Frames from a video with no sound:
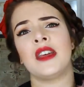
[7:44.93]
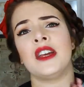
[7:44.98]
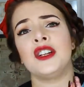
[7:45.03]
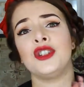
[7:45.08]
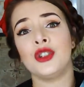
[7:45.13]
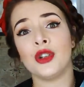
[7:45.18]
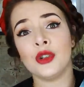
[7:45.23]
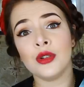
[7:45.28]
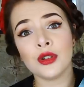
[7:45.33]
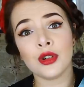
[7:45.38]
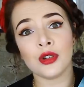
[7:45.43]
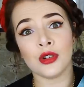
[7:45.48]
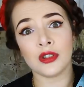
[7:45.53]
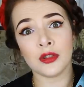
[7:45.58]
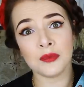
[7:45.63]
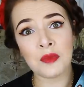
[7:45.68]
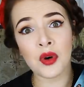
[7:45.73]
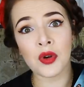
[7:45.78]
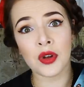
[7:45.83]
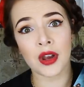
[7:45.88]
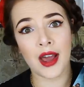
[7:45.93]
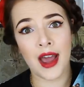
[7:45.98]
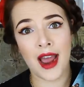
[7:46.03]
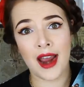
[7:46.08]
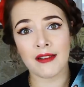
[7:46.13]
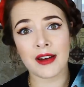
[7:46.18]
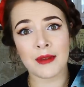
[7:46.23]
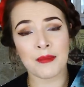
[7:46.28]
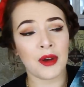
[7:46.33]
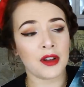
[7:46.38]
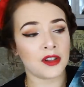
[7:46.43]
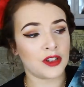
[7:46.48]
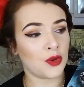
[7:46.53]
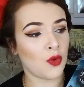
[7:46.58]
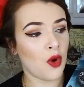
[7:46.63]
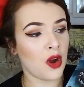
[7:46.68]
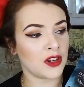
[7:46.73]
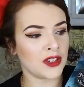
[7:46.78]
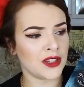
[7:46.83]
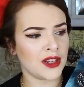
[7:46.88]
They do smaller Harry Potter
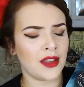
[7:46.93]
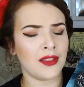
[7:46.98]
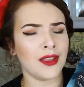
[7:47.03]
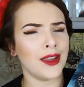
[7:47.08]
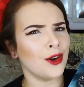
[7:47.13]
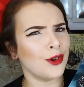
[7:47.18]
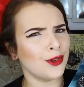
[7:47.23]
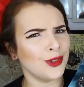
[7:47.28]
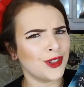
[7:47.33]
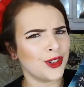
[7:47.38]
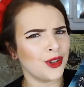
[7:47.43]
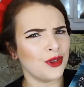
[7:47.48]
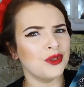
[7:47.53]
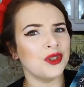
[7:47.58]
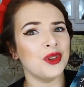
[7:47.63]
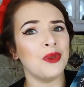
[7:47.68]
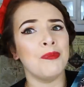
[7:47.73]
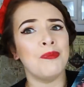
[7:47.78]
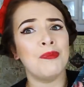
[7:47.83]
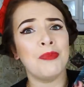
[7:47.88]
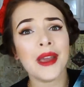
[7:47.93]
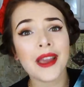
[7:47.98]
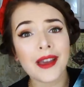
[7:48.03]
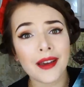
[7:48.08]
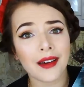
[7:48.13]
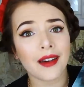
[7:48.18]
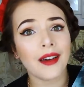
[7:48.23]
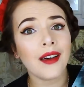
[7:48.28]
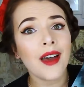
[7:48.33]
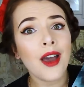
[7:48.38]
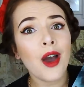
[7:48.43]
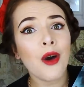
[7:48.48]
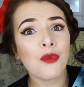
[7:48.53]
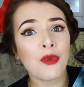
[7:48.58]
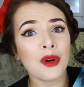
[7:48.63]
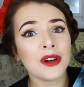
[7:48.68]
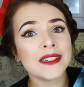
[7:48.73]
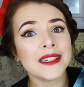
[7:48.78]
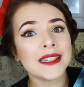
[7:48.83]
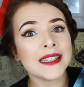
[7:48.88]
ones, and they also do bigger
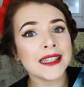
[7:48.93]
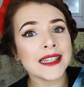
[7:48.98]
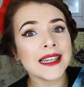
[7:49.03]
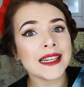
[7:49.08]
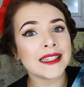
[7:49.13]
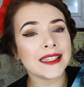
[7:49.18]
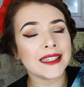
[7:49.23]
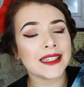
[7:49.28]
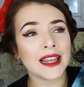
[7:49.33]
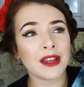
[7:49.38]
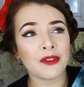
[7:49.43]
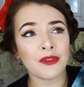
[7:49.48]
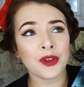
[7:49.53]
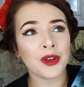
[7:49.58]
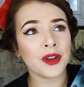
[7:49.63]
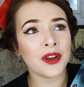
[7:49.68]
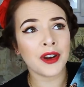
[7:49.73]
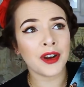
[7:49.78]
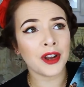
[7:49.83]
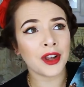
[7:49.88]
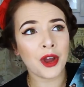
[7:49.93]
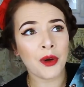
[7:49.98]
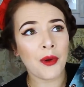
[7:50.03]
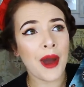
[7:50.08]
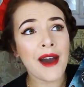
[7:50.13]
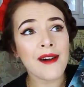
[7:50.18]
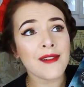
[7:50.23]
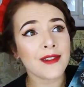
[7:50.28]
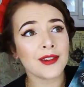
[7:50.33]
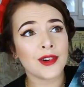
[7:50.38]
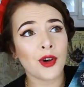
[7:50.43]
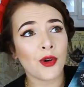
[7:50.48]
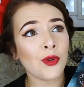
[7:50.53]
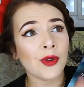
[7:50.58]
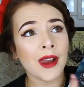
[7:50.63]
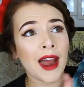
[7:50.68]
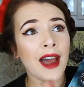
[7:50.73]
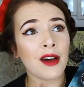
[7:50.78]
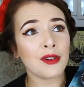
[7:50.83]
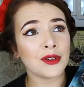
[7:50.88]
ones than this if you're gonna go out
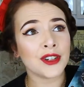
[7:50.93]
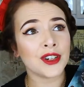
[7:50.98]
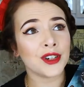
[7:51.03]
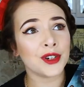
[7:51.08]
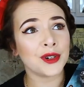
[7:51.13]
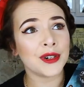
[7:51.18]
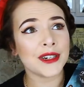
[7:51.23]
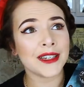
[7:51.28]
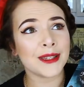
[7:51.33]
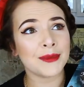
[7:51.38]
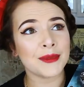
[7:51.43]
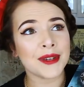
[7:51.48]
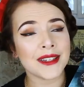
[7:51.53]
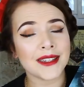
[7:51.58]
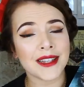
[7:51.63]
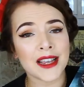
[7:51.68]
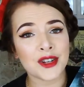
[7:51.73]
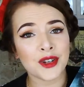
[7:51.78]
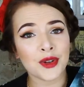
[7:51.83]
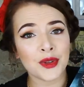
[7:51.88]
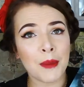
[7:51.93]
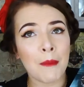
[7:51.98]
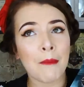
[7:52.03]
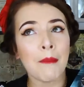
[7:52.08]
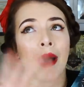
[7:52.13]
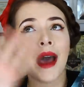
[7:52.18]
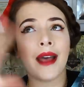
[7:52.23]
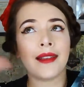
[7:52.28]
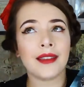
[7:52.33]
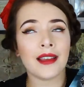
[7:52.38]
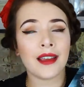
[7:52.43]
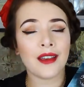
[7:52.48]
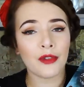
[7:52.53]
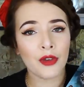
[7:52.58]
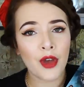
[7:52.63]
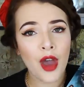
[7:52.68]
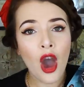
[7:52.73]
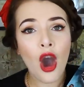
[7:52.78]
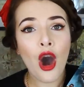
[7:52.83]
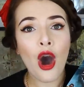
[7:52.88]
all out at Christmas. They do the
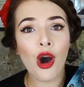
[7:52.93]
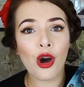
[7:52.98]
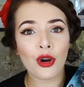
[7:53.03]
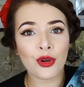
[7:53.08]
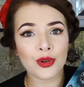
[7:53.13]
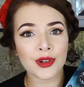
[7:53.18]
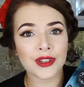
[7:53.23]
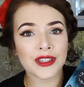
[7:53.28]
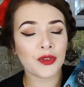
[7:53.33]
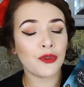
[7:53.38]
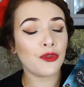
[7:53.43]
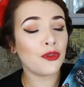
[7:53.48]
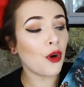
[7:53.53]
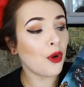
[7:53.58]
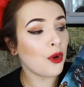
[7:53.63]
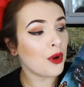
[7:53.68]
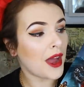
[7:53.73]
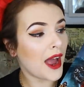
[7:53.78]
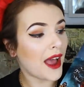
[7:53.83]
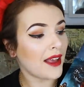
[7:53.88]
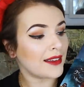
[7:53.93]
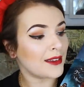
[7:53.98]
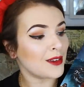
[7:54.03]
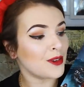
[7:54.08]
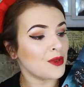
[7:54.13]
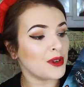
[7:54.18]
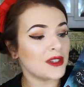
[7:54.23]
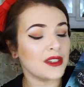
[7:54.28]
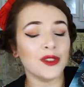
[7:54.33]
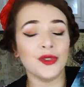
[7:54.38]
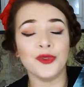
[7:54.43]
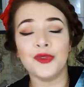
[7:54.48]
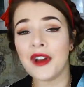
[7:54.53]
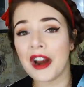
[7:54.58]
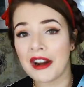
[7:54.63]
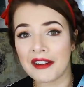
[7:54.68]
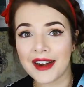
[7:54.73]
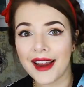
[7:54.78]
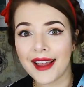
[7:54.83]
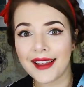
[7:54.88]
massive Hogwarts full castle, which is
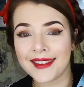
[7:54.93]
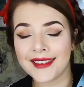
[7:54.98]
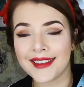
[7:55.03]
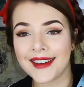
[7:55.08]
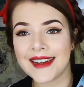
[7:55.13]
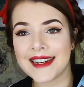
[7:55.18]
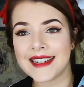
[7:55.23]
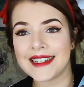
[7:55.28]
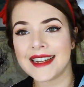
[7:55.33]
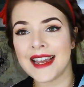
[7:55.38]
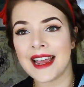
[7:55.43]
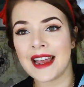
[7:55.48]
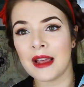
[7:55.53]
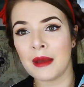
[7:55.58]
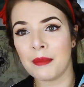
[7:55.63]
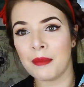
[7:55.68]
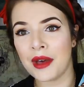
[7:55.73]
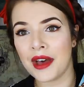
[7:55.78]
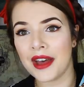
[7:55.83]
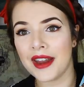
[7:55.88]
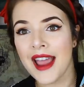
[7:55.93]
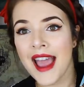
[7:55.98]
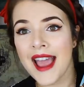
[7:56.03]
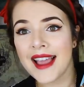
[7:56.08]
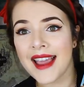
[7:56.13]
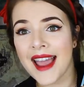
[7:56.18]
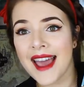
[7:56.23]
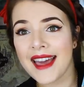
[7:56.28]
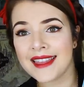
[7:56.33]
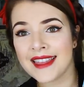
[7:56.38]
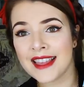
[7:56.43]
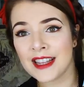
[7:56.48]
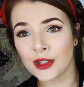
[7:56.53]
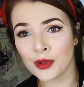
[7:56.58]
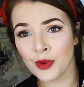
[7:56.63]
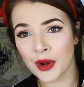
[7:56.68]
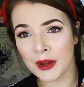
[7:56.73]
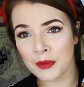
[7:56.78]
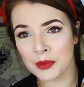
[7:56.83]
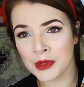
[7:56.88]
very exciting. But yeah,
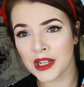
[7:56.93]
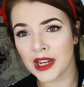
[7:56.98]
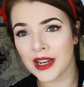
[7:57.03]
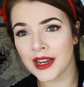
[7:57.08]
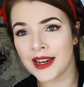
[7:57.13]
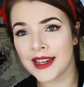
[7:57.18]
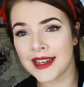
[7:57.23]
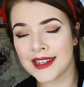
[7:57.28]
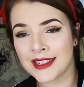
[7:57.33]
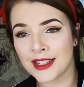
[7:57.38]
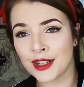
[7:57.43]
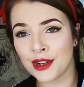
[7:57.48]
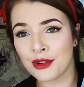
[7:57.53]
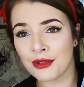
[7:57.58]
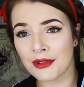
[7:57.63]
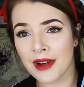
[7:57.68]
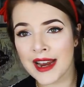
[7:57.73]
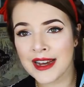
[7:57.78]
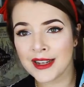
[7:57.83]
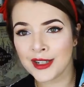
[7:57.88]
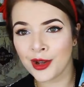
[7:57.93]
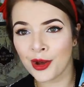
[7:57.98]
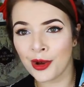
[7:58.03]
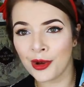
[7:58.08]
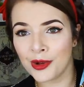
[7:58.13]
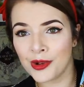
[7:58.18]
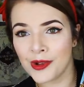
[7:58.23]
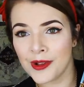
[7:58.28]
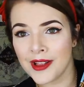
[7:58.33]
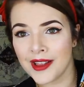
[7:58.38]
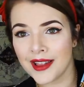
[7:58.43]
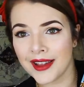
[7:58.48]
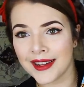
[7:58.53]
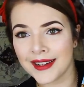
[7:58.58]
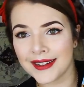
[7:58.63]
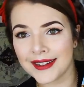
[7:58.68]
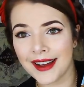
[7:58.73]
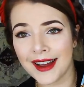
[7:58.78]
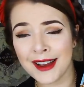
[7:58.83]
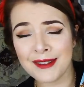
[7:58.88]
this one in particular is the Great Hall,
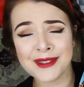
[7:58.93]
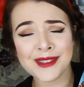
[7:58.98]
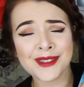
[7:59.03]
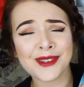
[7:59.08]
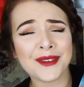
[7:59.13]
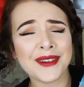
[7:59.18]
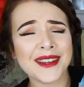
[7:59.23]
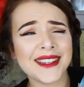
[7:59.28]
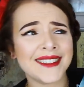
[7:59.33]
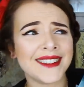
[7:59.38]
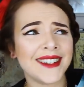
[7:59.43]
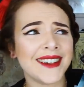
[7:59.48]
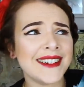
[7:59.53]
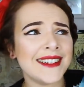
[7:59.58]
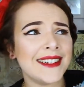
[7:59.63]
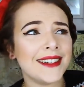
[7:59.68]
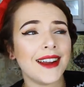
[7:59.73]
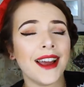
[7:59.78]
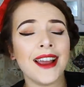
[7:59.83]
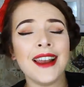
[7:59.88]
and I'm so excited.